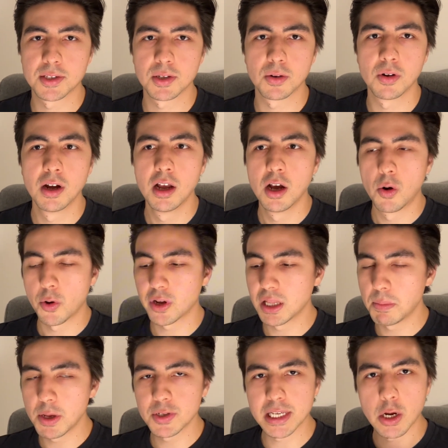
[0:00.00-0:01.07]
So we're
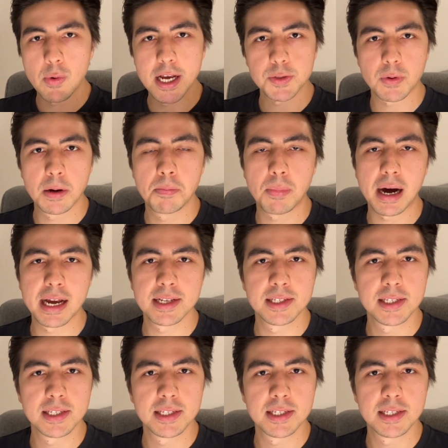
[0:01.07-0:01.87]
gonna be using a Raspberry Pi